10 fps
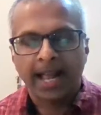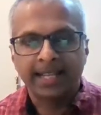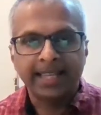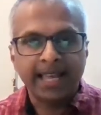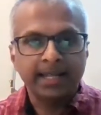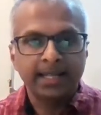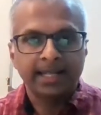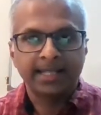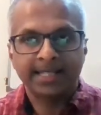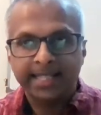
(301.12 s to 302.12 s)
and then
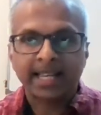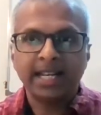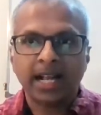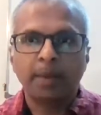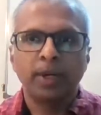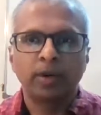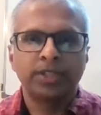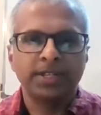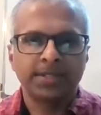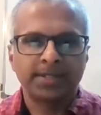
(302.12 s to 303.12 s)
the the second coming of
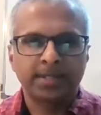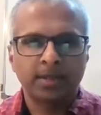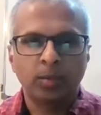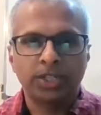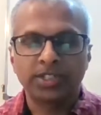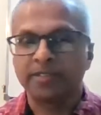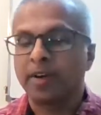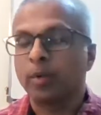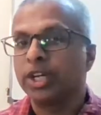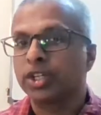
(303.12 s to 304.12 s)
Jesus, which is the
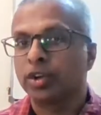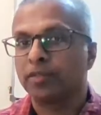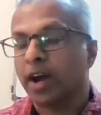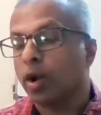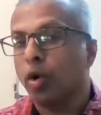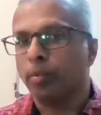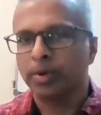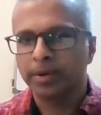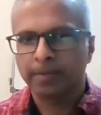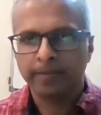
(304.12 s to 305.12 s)
foundation of our hope.